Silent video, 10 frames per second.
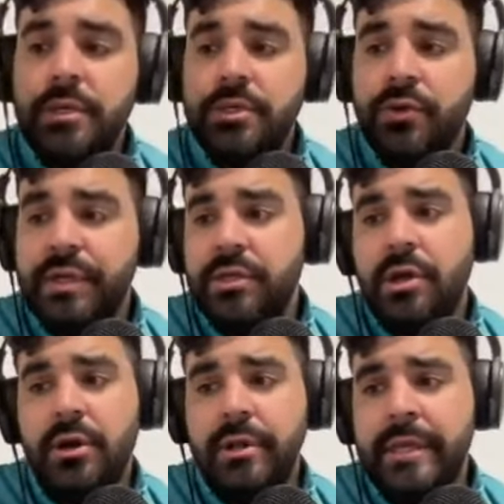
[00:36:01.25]
So in
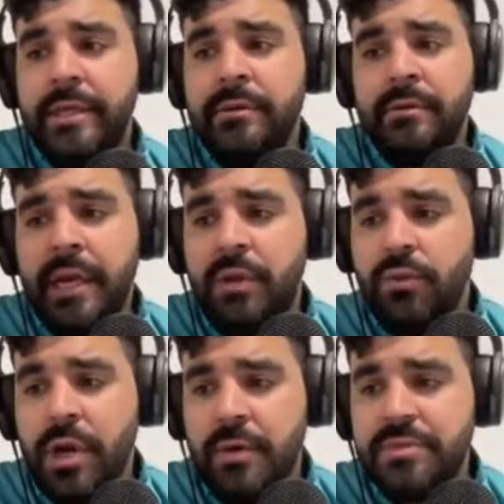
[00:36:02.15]
Colin and
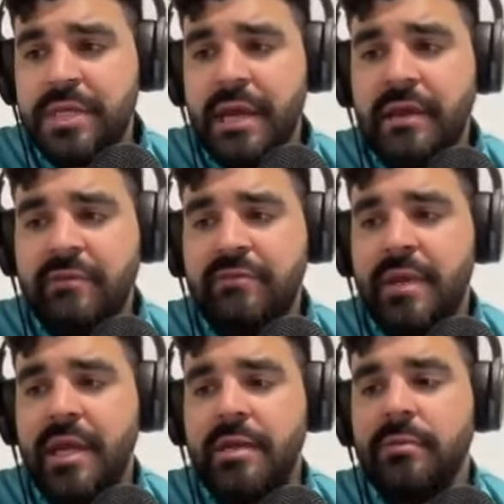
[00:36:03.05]
Rahm's case
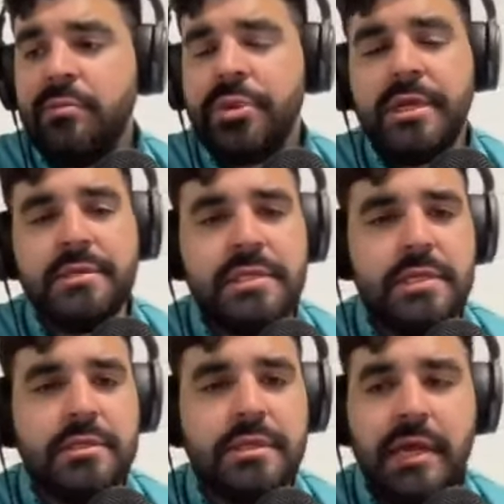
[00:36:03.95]
and Brendan
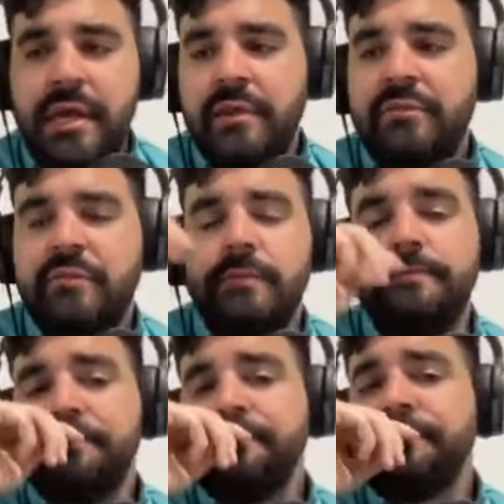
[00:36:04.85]
Steele's case,
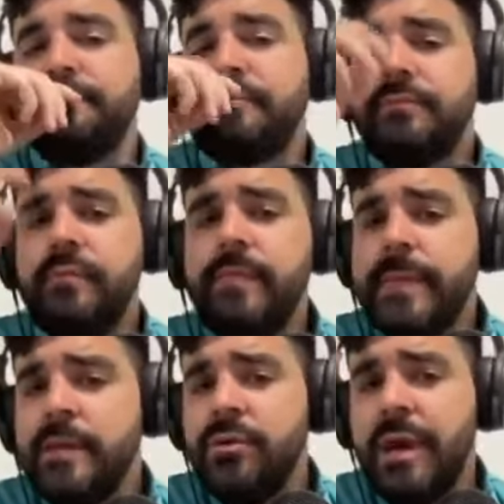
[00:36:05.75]

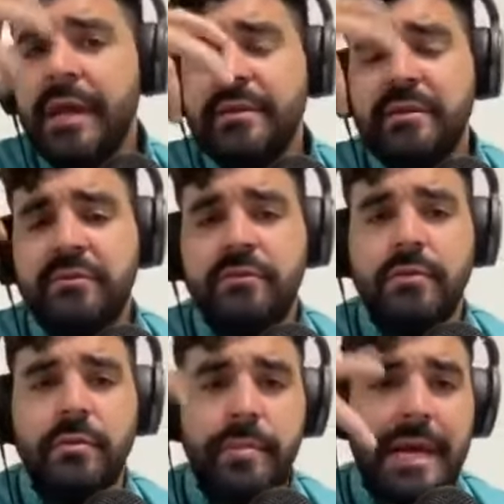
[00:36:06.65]
you had these
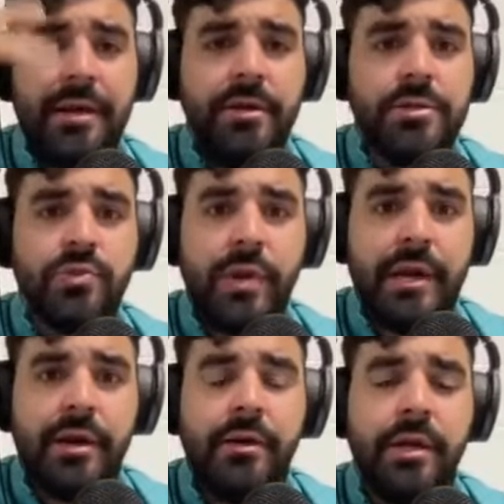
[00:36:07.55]
patterns
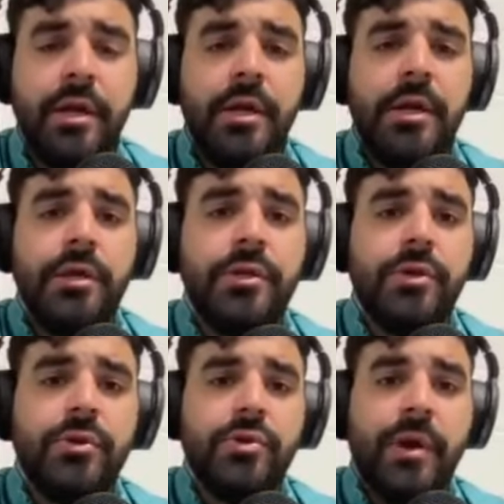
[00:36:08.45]
where,
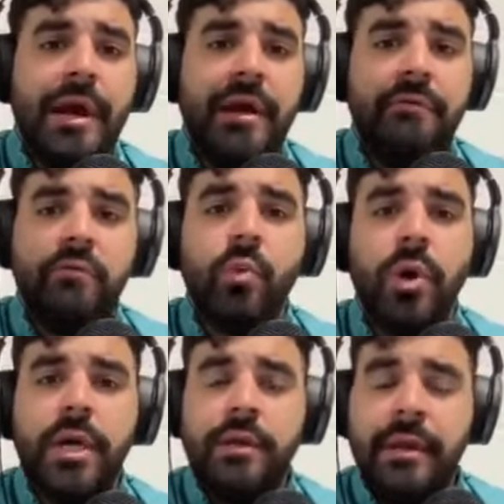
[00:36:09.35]
you have
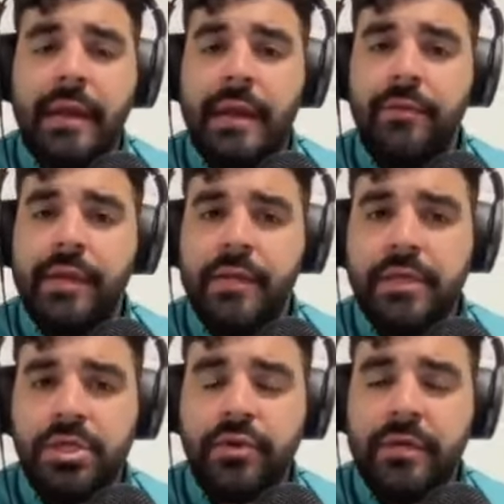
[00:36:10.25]
one area
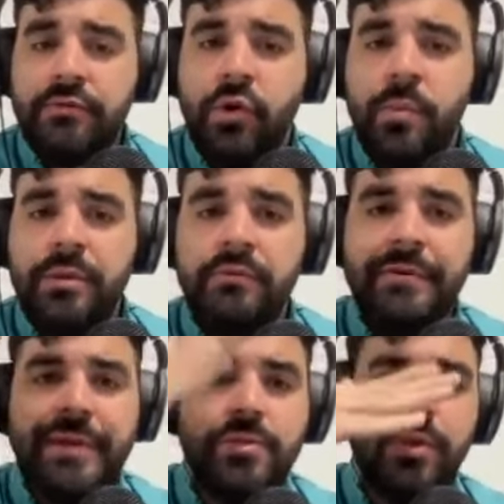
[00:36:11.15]
that's trying to open the
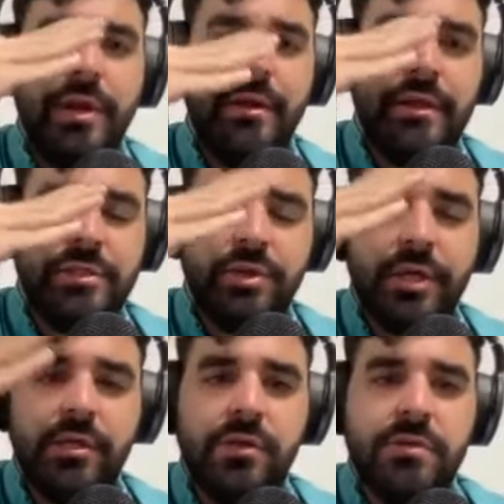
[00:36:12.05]
face, one area that's trying
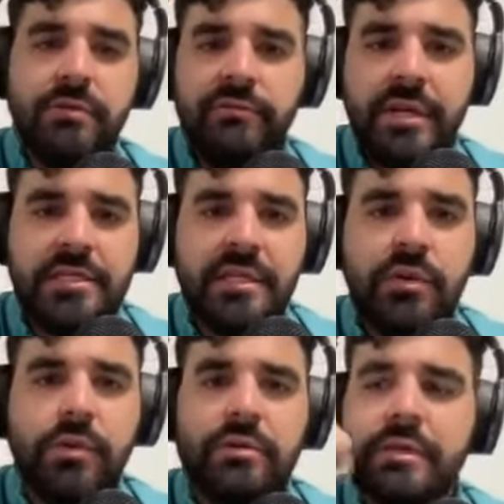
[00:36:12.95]
to close the face, and they
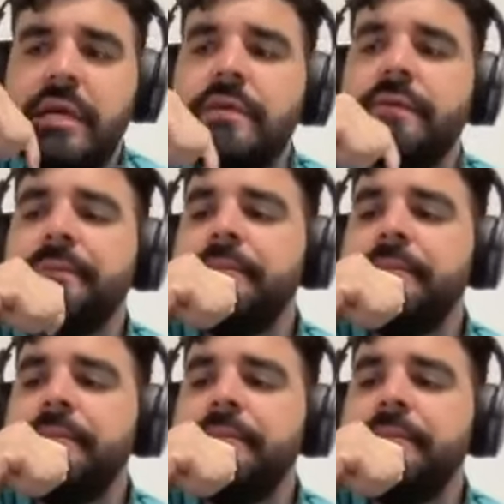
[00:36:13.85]
work together.